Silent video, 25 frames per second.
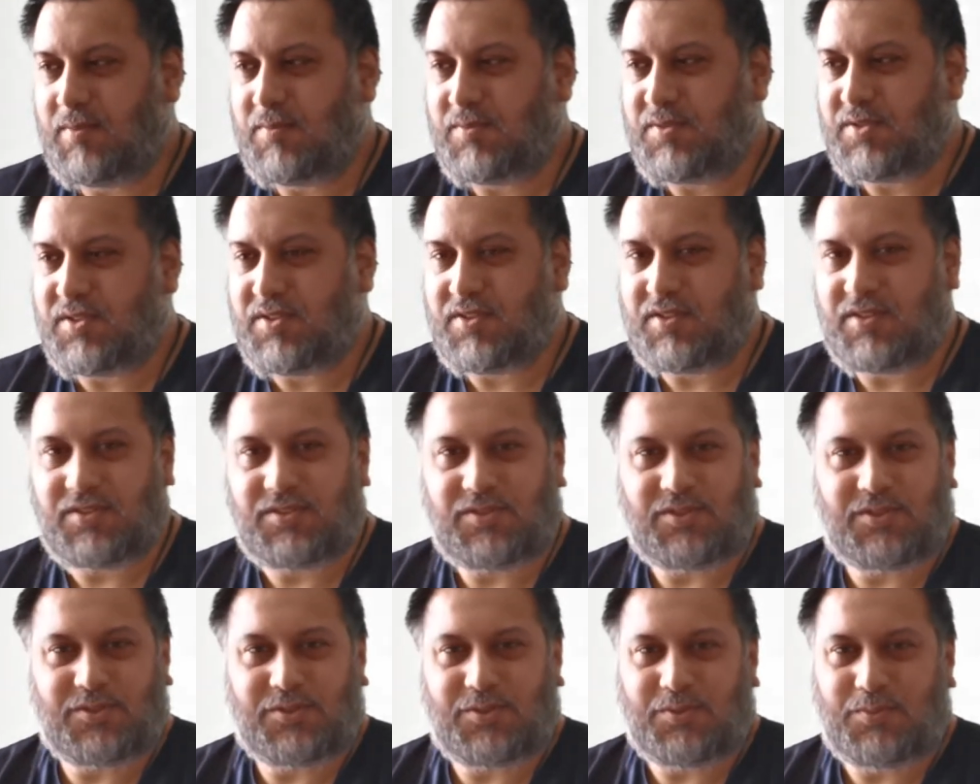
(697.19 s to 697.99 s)
so that
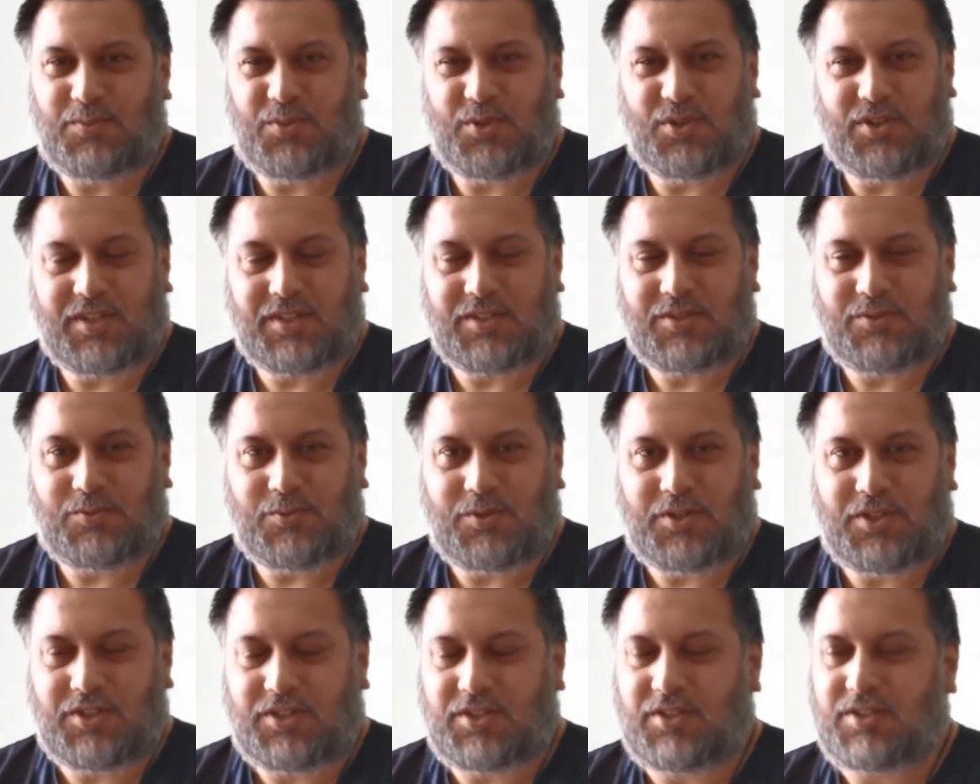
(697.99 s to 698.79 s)
it's not so boring to
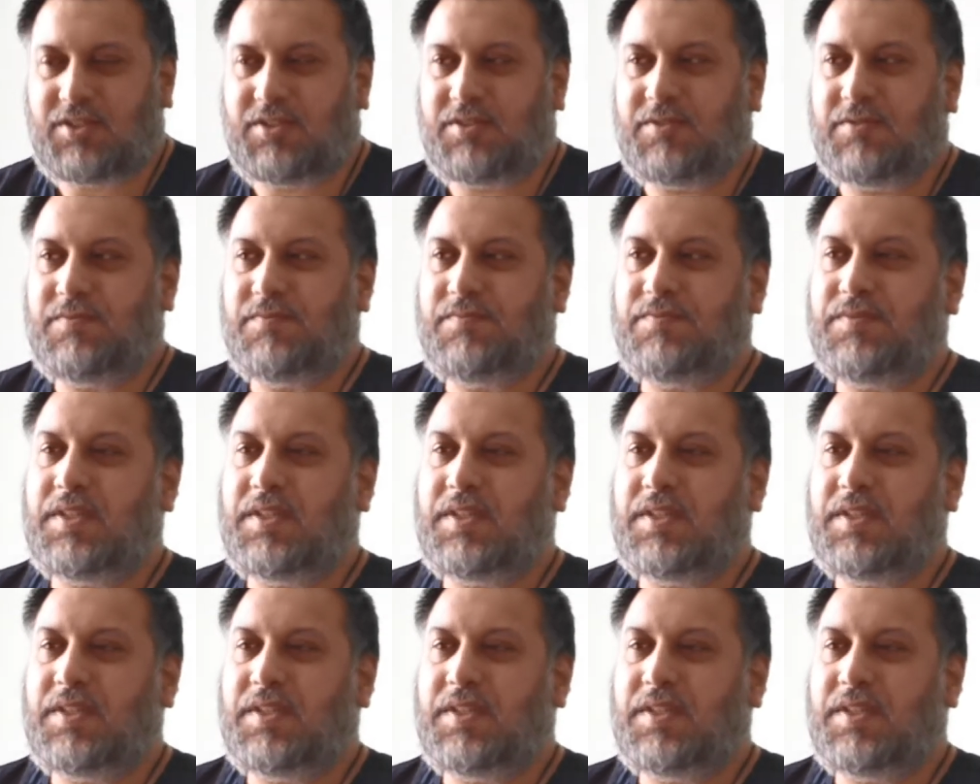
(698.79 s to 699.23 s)
watch.